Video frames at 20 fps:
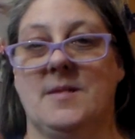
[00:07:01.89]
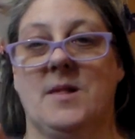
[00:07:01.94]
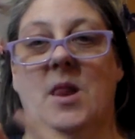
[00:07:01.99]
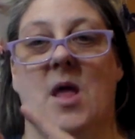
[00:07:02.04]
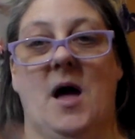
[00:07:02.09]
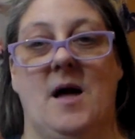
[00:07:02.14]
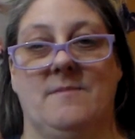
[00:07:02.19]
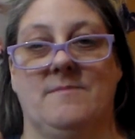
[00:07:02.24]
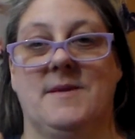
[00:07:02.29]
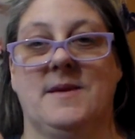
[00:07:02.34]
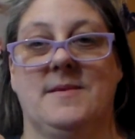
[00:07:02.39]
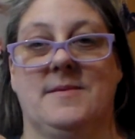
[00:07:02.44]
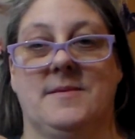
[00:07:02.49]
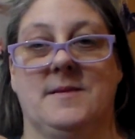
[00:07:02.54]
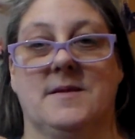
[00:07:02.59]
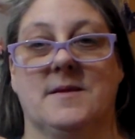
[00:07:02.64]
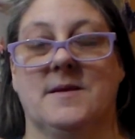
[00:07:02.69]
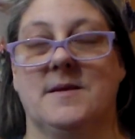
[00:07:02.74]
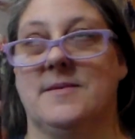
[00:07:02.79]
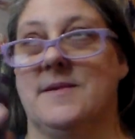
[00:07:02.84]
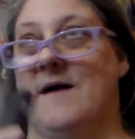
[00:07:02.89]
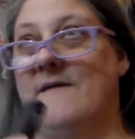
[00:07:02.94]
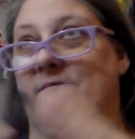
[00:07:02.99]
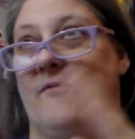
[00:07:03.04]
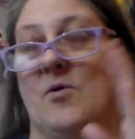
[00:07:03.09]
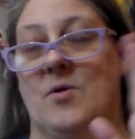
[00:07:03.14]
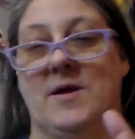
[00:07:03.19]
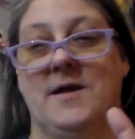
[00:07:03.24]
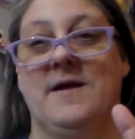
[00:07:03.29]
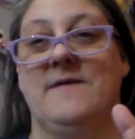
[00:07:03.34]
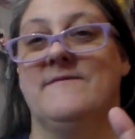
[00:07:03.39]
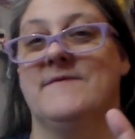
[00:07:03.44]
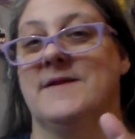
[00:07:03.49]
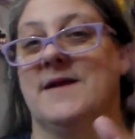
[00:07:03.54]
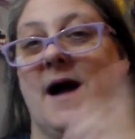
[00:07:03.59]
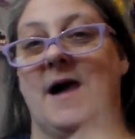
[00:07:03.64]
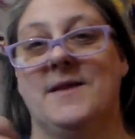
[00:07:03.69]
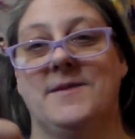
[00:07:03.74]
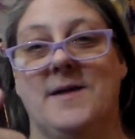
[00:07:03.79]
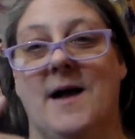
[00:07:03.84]
is a lot missing because I've already
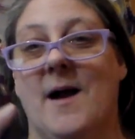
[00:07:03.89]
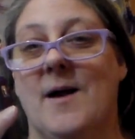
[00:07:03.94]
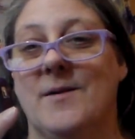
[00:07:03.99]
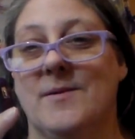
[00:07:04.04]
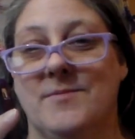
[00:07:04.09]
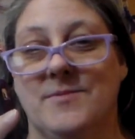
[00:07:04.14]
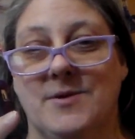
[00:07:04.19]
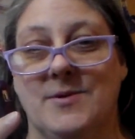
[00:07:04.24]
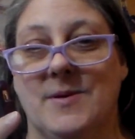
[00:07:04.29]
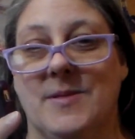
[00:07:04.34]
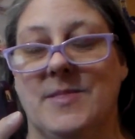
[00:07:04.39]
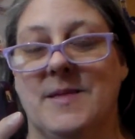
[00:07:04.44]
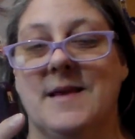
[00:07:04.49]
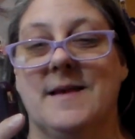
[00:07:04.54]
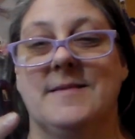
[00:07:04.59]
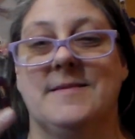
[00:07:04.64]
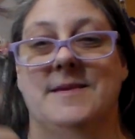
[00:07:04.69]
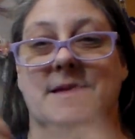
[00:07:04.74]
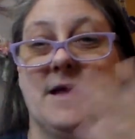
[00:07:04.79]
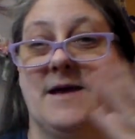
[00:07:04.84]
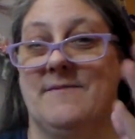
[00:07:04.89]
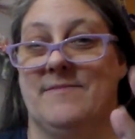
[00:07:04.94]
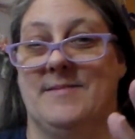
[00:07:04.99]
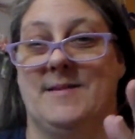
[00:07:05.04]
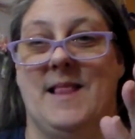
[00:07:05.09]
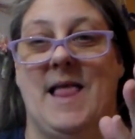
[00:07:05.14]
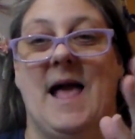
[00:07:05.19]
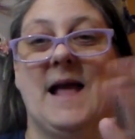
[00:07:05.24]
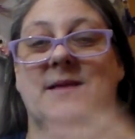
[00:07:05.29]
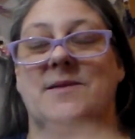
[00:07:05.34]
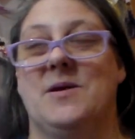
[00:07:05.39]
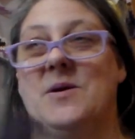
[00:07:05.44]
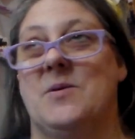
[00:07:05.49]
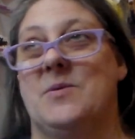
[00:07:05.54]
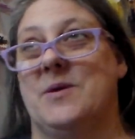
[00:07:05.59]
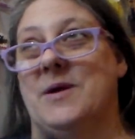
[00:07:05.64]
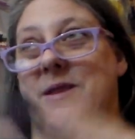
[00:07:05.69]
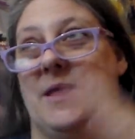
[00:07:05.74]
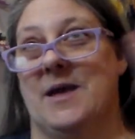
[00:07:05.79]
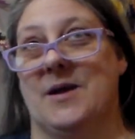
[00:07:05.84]
even gotten tired of doing this and have slacked
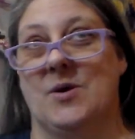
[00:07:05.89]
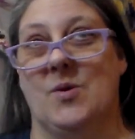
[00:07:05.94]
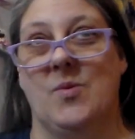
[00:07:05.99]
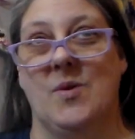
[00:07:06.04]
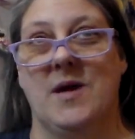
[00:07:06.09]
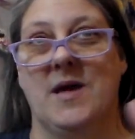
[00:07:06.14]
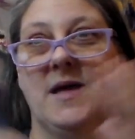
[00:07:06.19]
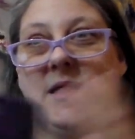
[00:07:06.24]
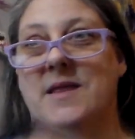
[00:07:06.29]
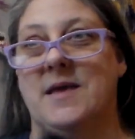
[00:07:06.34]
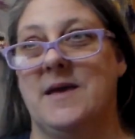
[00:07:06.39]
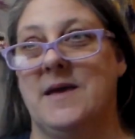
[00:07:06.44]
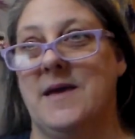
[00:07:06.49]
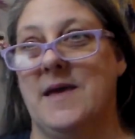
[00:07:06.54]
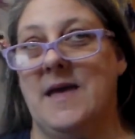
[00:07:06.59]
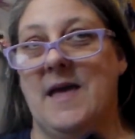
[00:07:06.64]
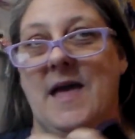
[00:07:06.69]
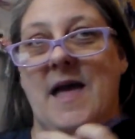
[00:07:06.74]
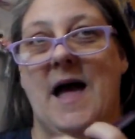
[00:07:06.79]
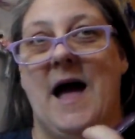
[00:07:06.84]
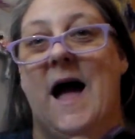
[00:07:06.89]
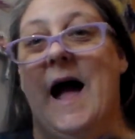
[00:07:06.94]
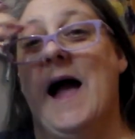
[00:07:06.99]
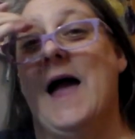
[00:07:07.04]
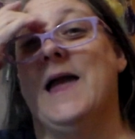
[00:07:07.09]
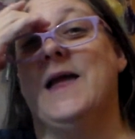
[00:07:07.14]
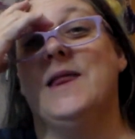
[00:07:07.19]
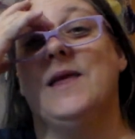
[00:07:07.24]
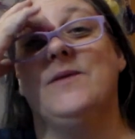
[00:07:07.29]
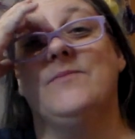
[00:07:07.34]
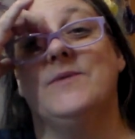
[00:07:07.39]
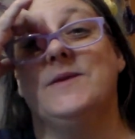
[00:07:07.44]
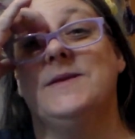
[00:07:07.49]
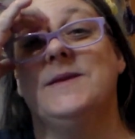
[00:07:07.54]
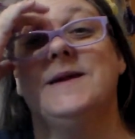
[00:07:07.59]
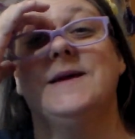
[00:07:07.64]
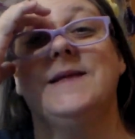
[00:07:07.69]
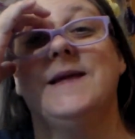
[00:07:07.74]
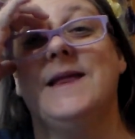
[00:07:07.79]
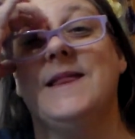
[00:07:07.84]
on it and quit. I ain't
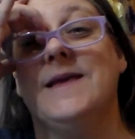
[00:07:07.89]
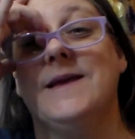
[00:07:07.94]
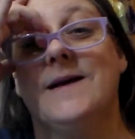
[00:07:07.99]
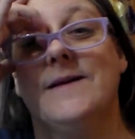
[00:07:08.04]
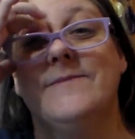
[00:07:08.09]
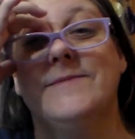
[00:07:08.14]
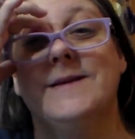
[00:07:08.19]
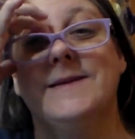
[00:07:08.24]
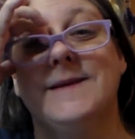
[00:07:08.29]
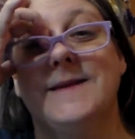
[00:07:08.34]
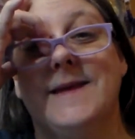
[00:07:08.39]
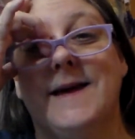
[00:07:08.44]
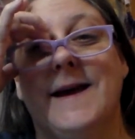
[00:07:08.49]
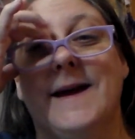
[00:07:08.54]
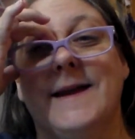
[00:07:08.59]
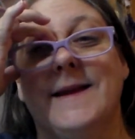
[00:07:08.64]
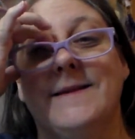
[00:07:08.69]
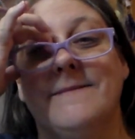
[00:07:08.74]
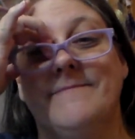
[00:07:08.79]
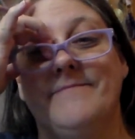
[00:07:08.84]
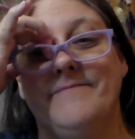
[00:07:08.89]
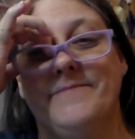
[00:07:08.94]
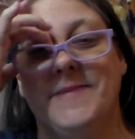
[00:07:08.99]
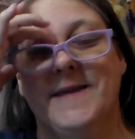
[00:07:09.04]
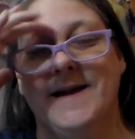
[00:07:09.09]
even did any of it today